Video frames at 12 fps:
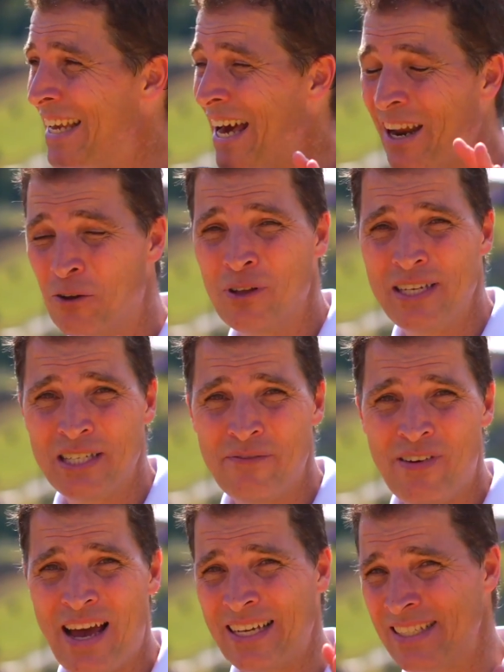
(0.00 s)
Not only is he
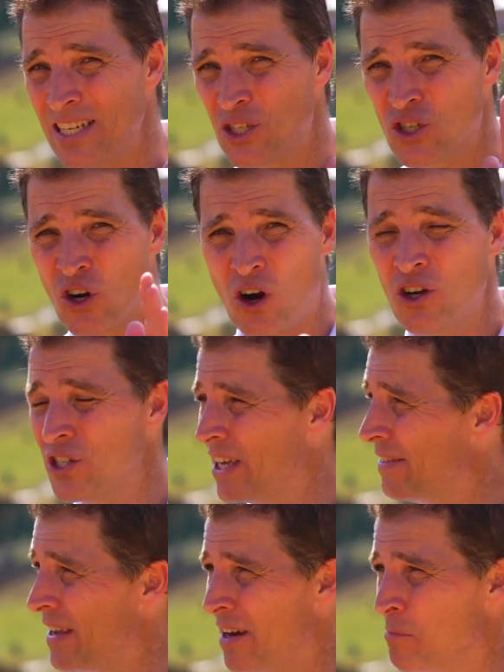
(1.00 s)
fast, he's charging
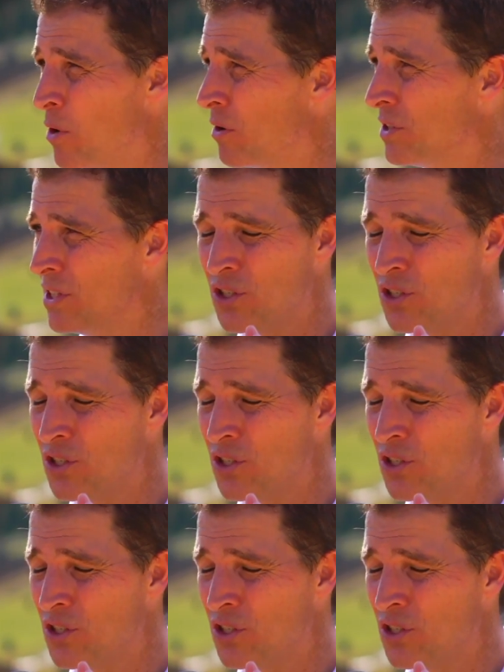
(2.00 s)
at the end of motos.